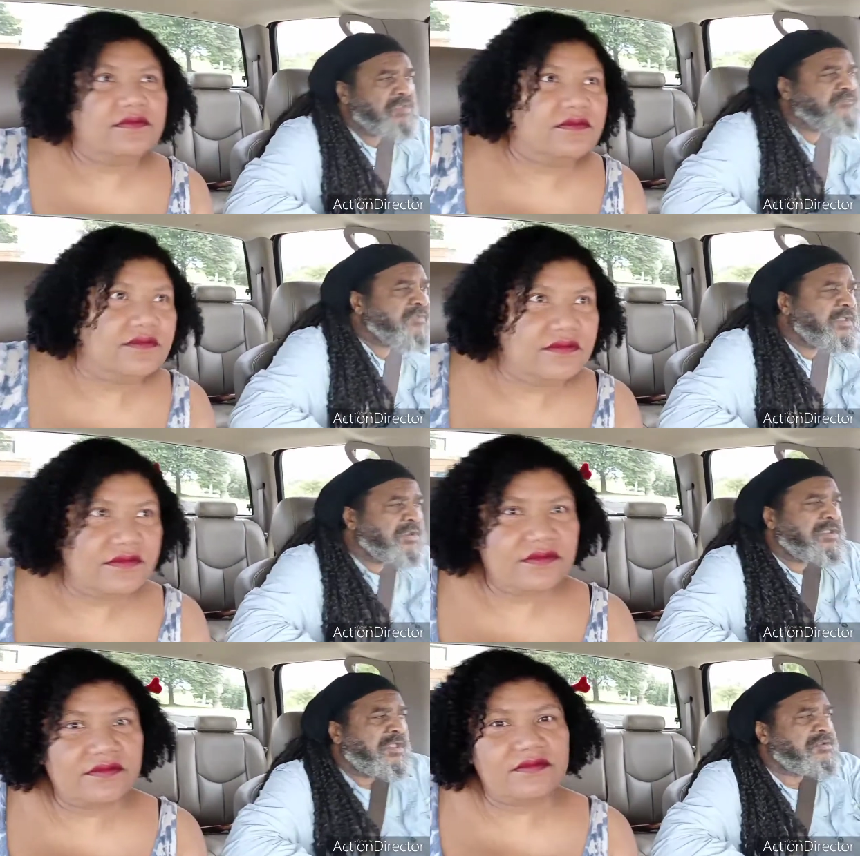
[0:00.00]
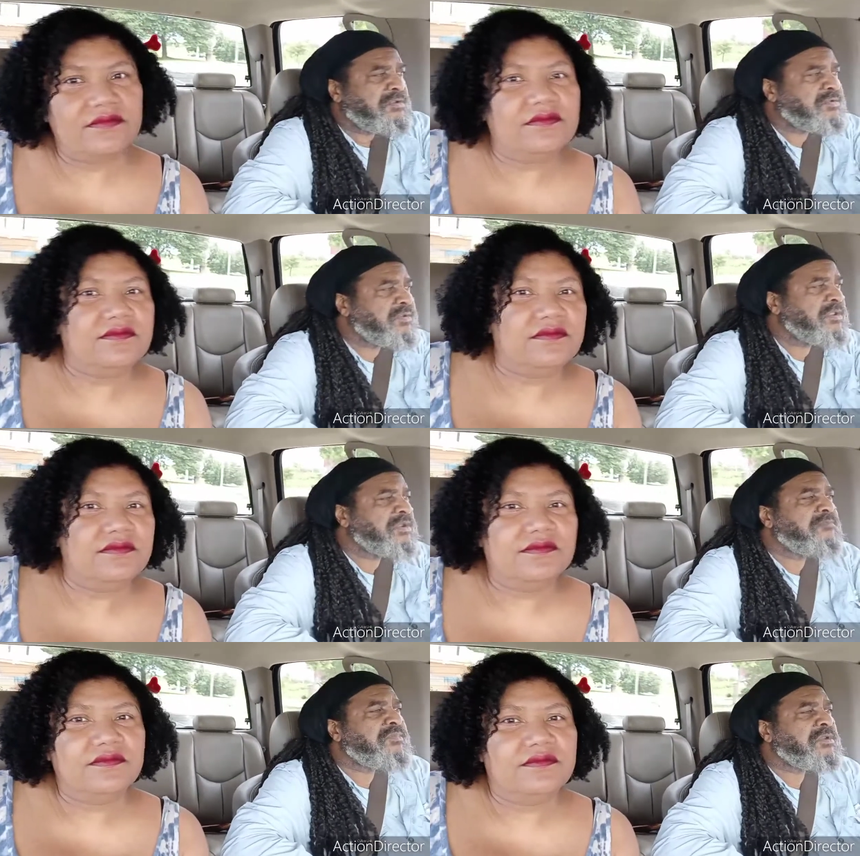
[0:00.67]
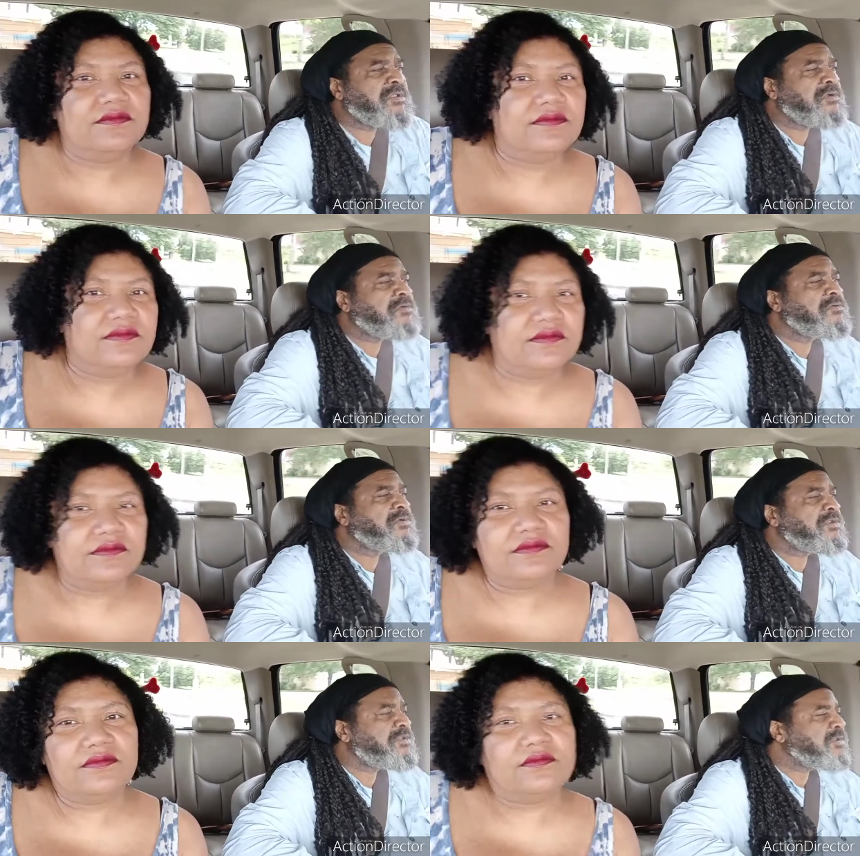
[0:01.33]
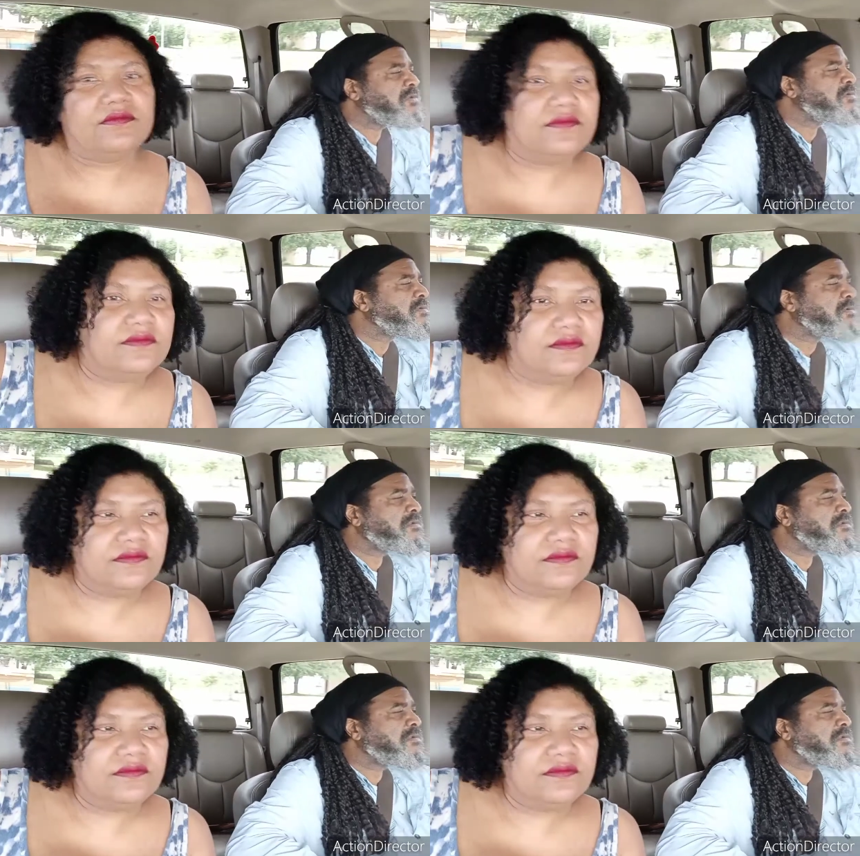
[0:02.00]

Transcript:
Speaker 1: And God, I got your tree, I better go on and get him.